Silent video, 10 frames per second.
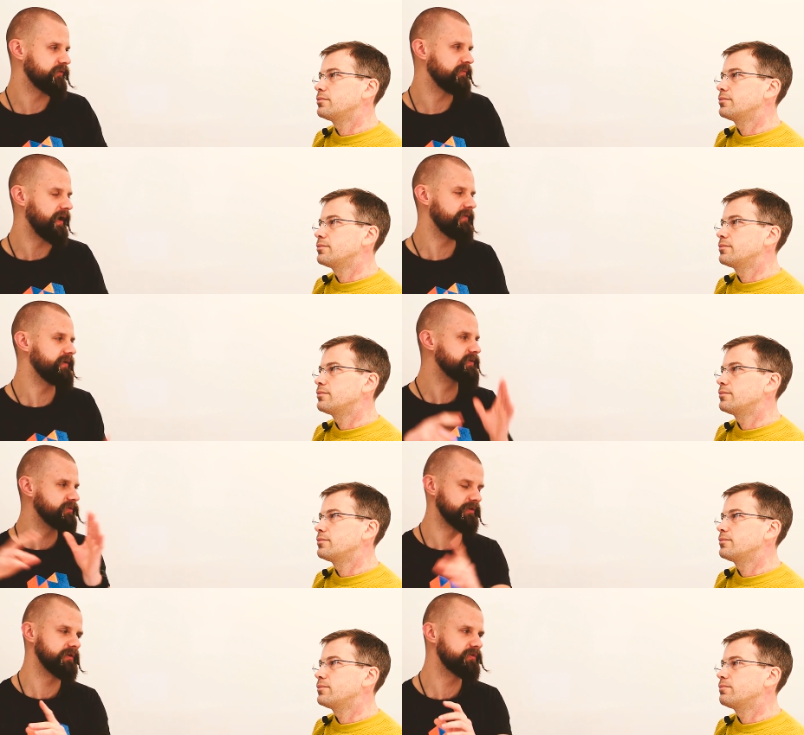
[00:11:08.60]
Speaker 1: or from other
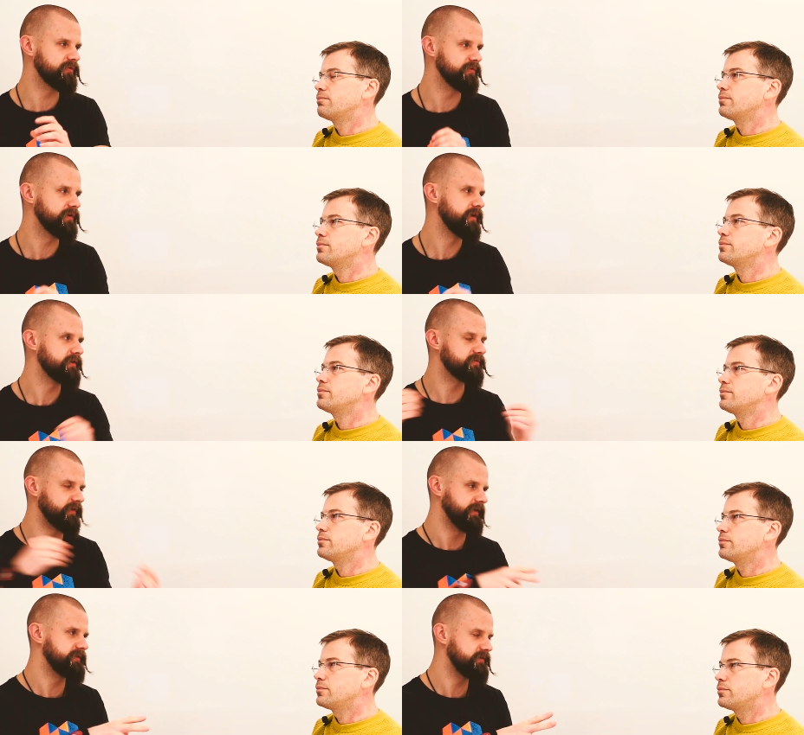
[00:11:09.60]
external tool
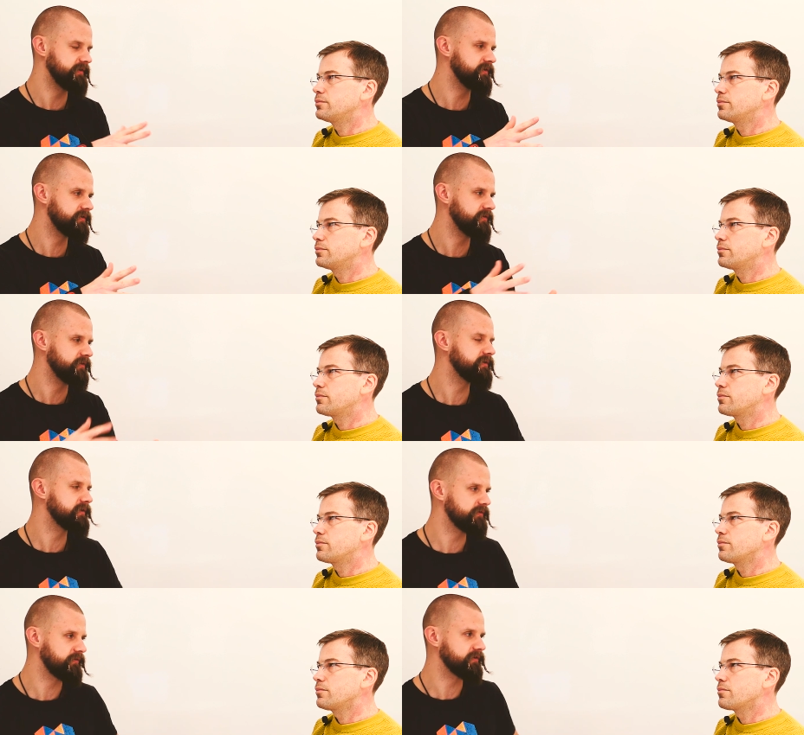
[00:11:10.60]
straight into
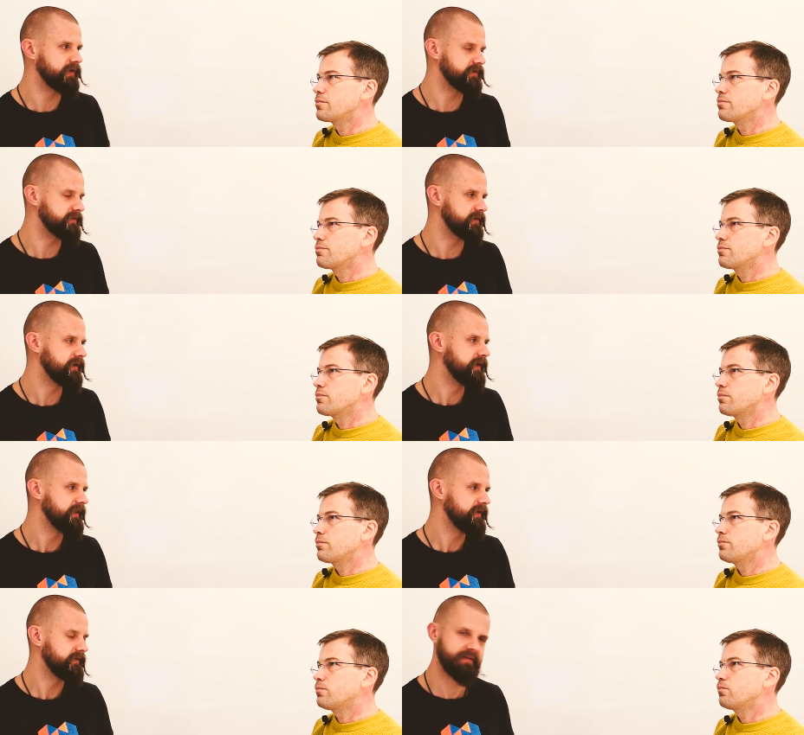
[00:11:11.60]
into Defold Editor.
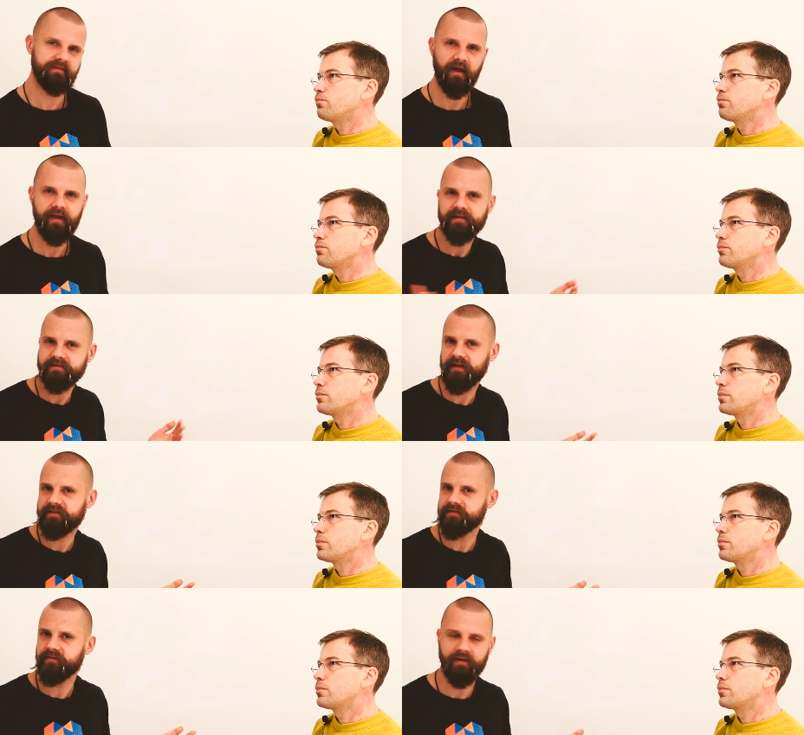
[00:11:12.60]
Th I guess
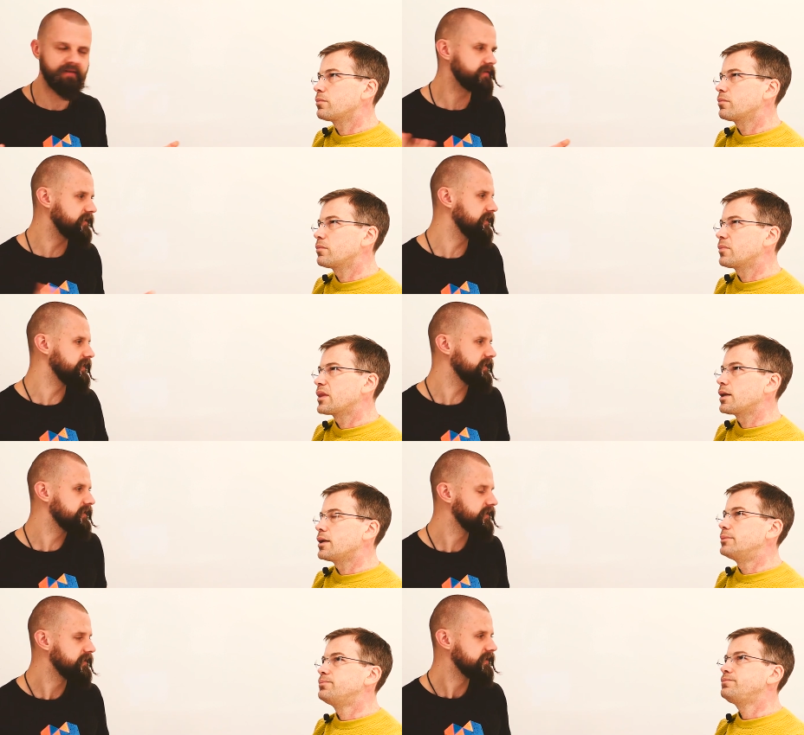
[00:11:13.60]
that's the main thing. Eh?
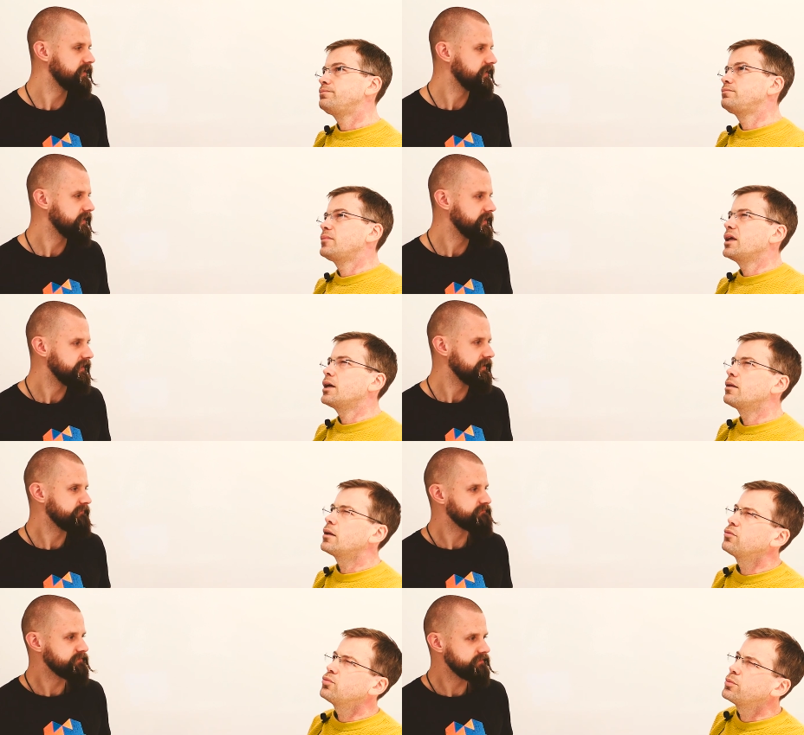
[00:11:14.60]
Speaker 2: Mm, yeah,
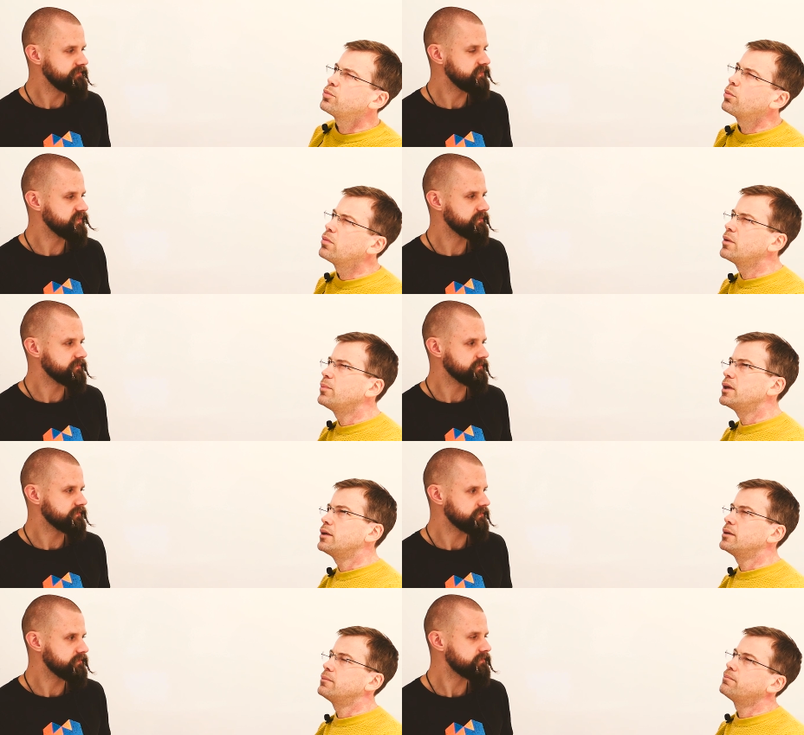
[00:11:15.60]
that would probably
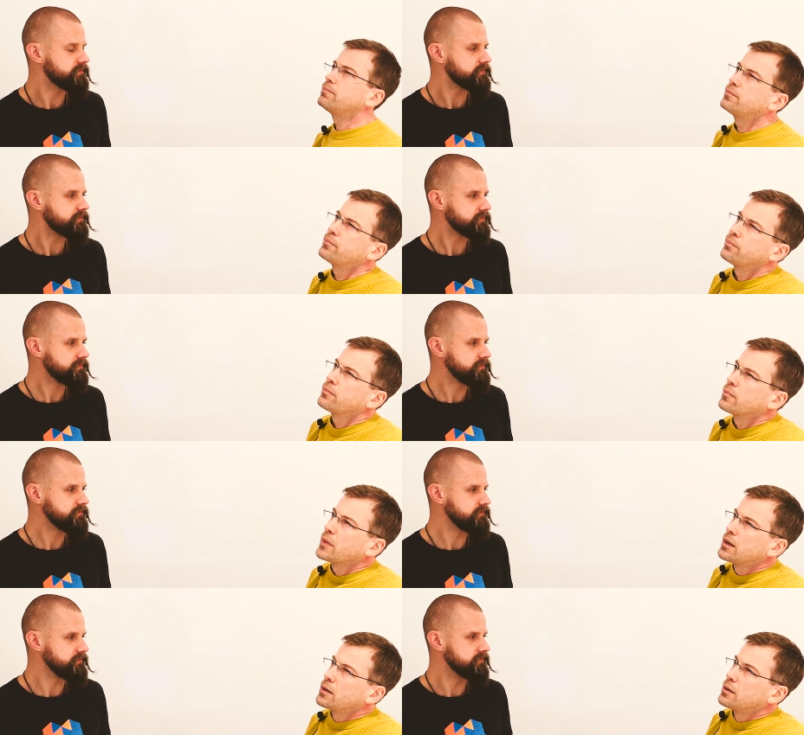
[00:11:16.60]
be.
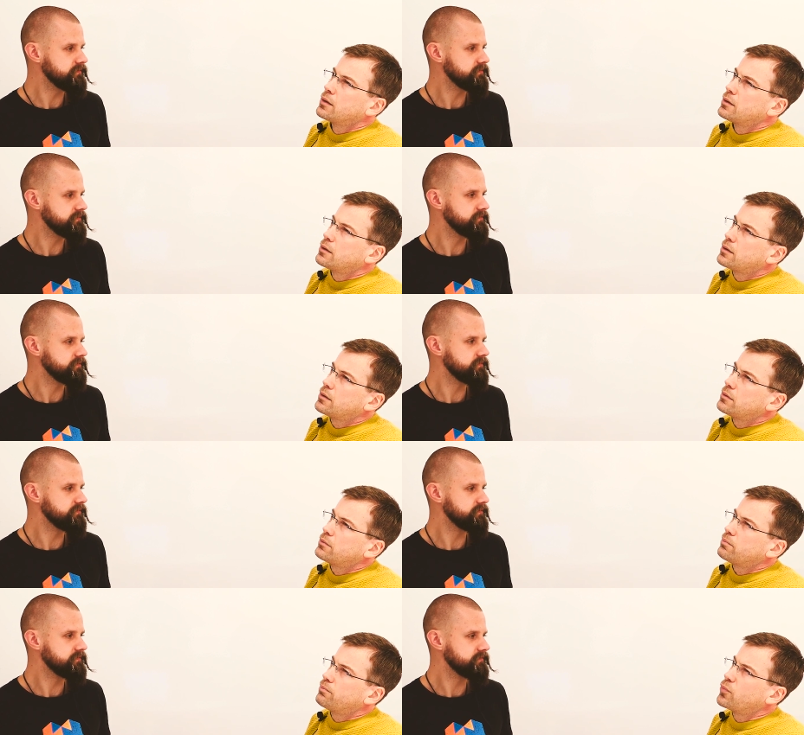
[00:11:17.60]
Uh,
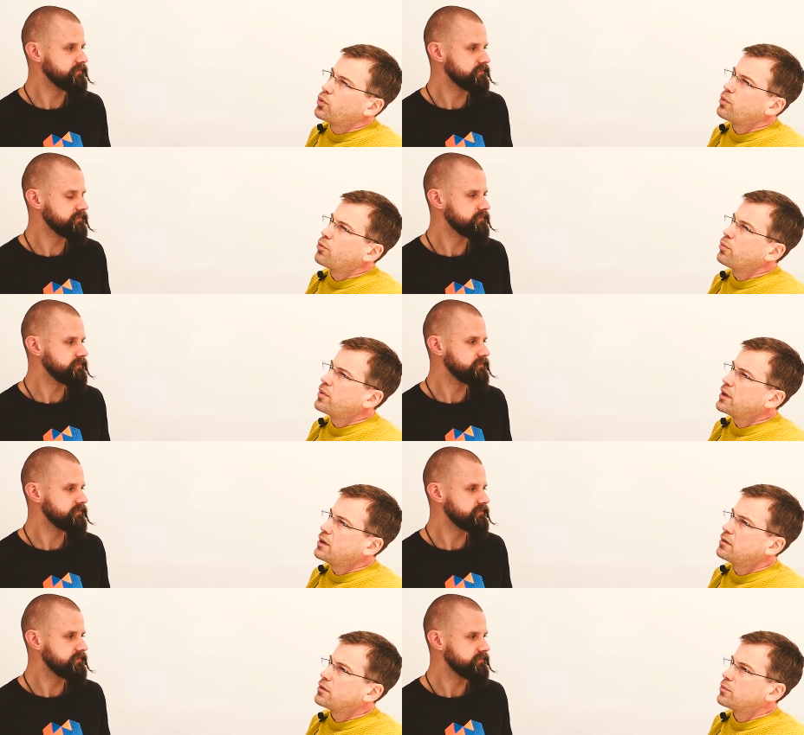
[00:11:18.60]
we probably
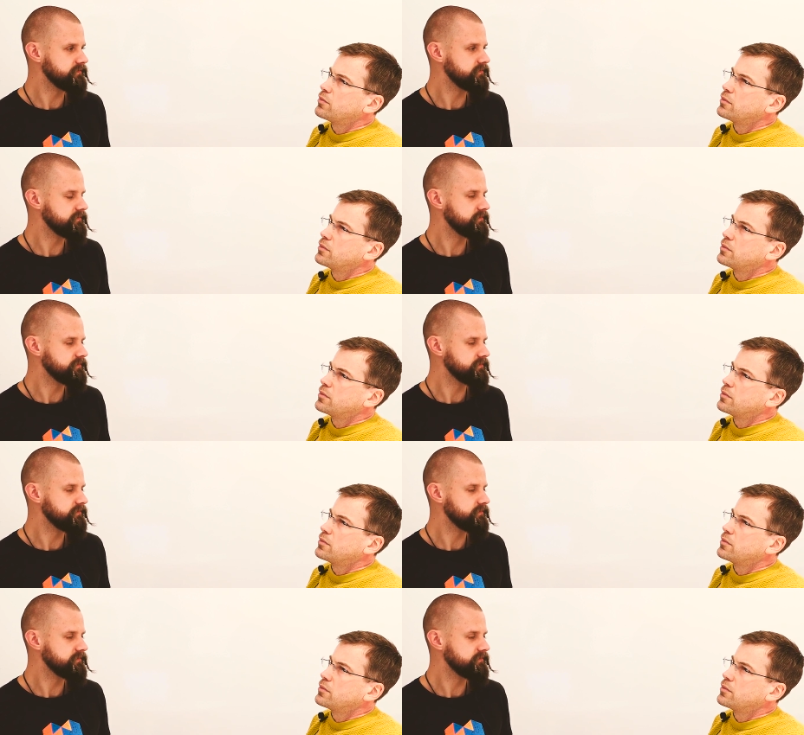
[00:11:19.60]
need some